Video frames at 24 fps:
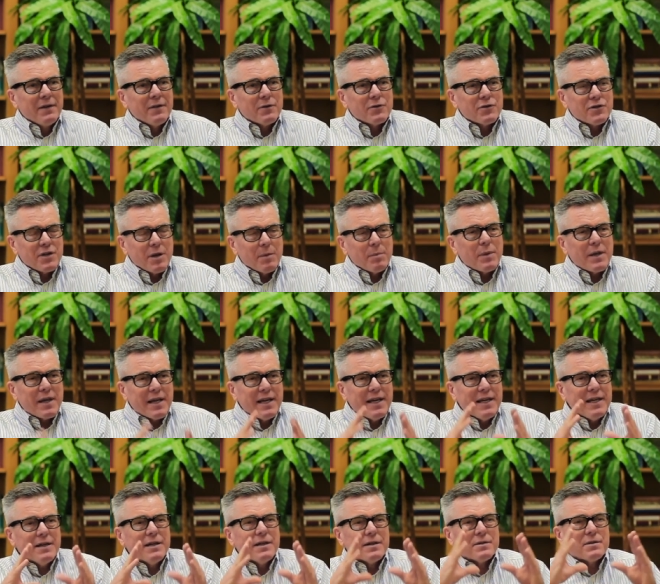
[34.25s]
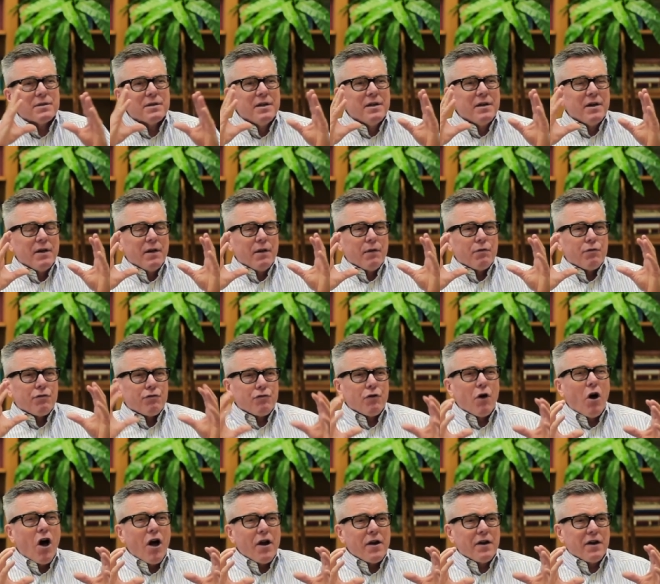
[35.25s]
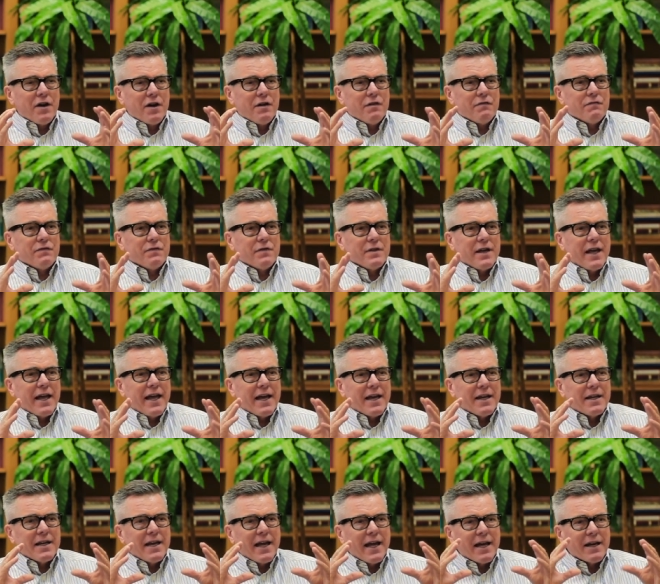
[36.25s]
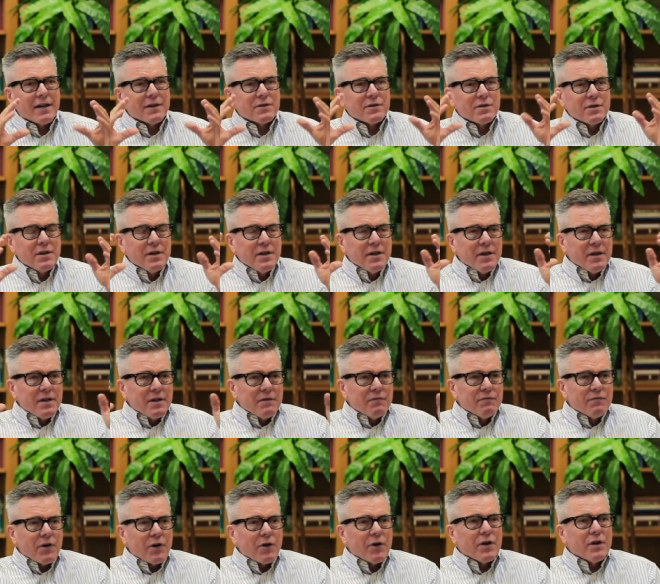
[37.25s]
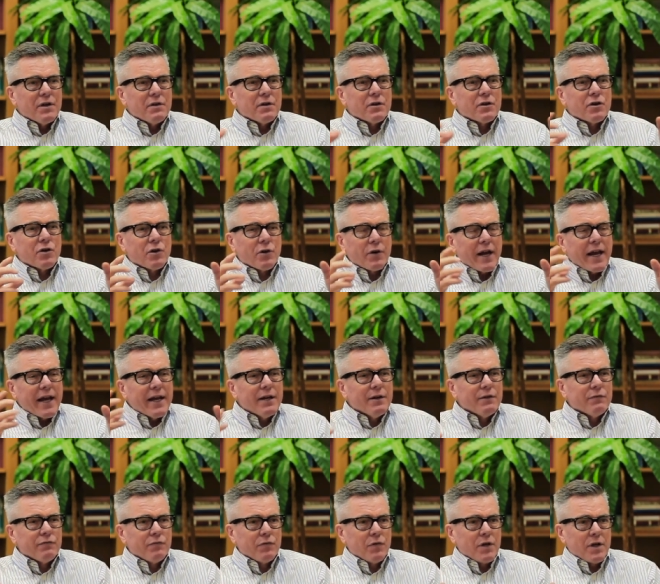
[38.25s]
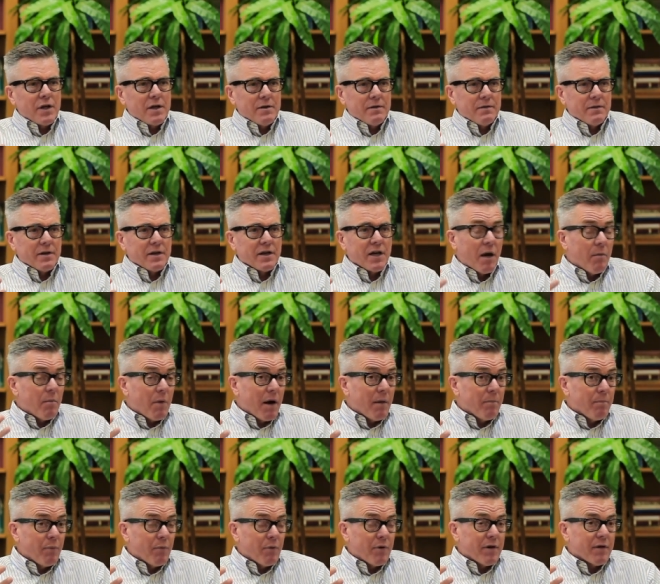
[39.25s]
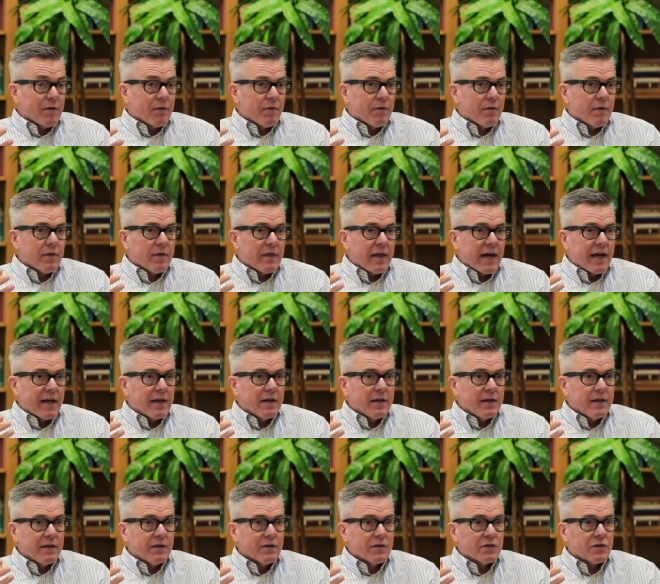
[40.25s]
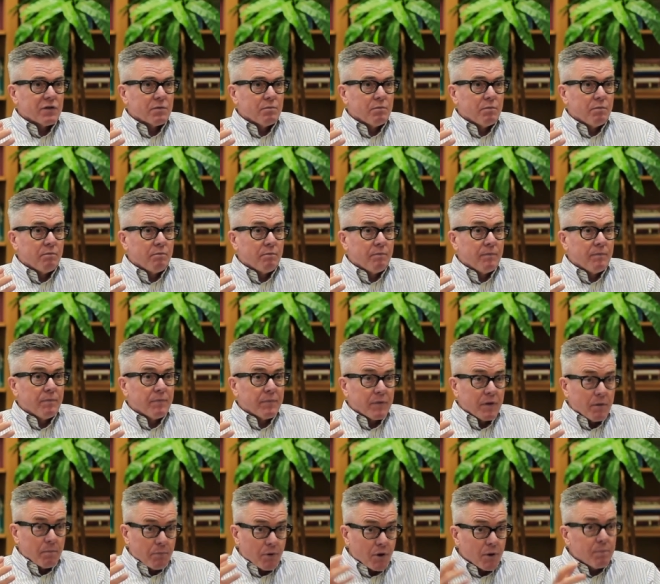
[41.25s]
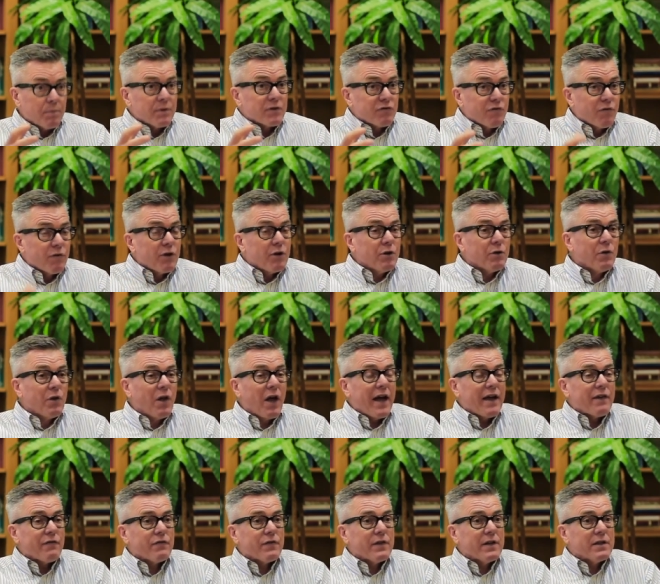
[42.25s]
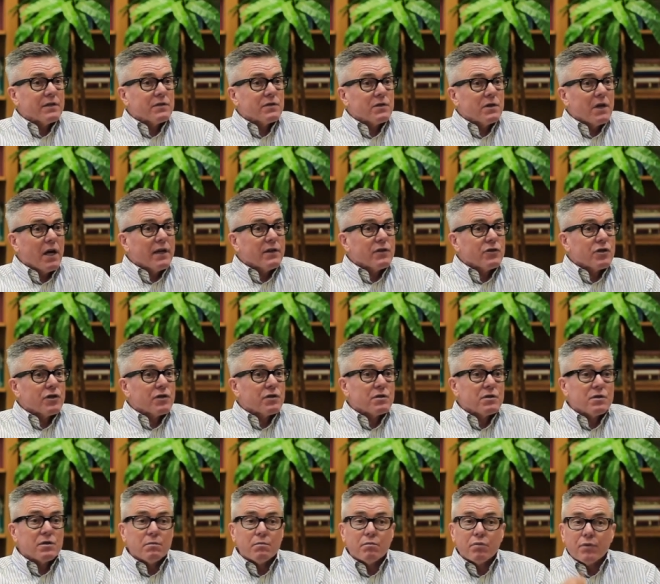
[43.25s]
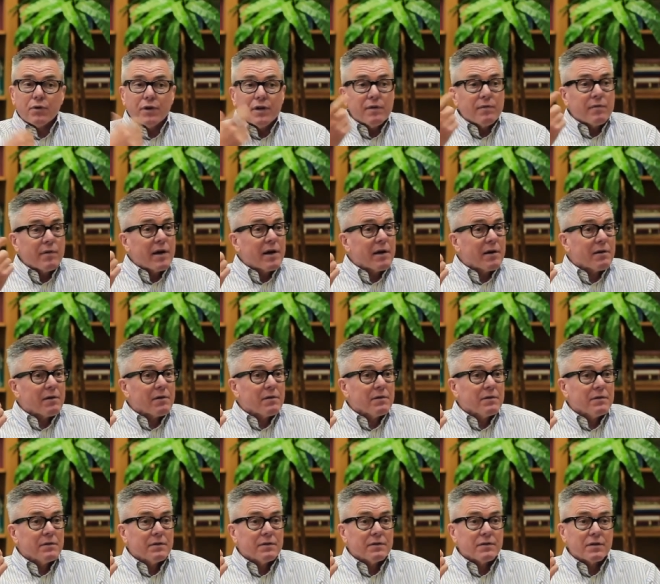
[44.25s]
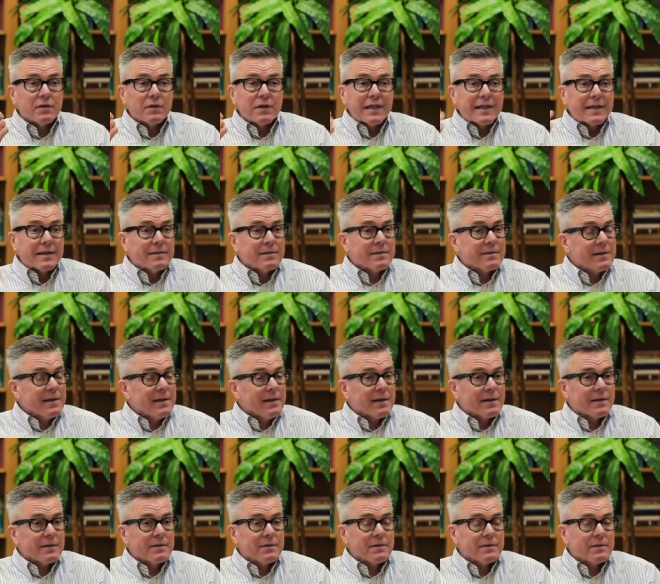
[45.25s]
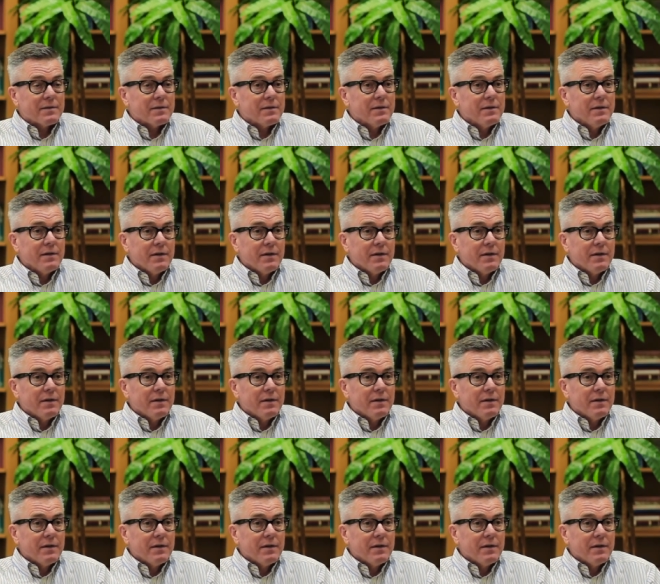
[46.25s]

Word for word: There's something He has thought of and has very creatively come up with that is the purpose for your life. And it's not just to breathe air and to exist.